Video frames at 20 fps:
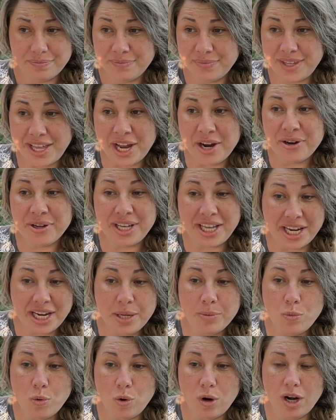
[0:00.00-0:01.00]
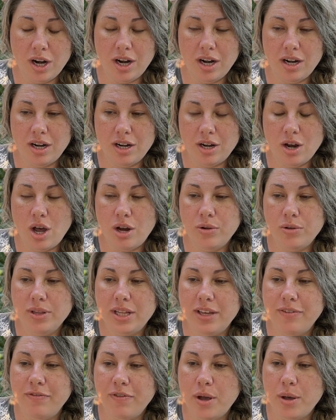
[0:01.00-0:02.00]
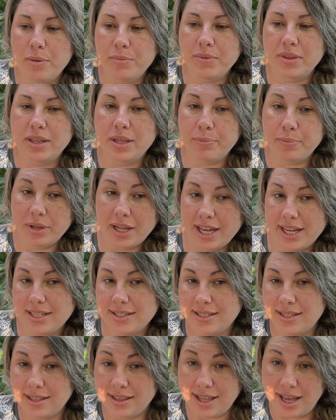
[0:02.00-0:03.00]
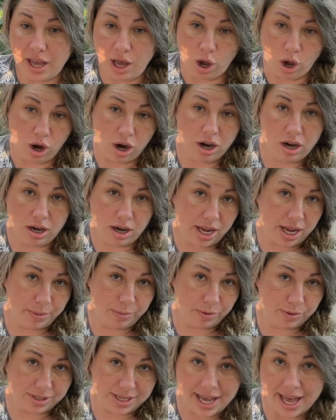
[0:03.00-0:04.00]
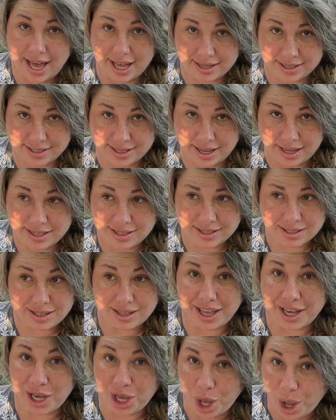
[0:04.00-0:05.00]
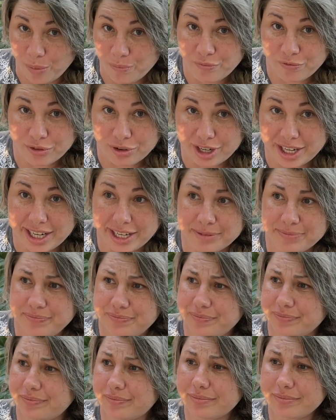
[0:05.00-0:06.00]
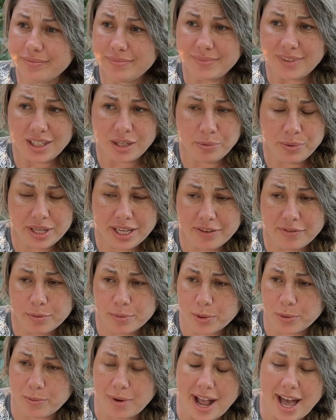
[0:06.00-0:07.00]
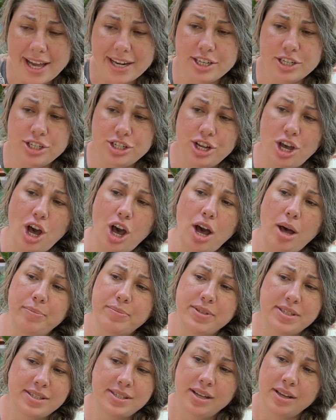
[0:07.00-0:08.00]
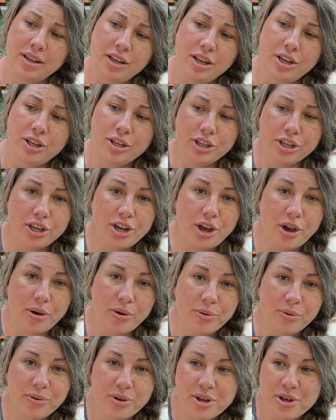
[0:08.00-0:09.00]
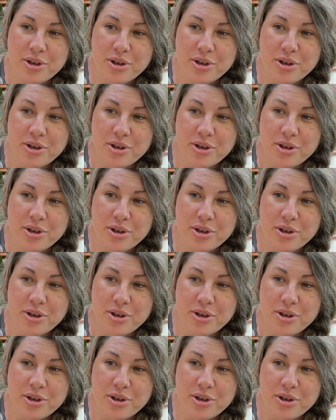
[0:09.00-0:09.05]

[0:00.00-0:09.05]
they are getting more not only from the plants that they are able to access, like comfrey, we give them the radish tops, you know,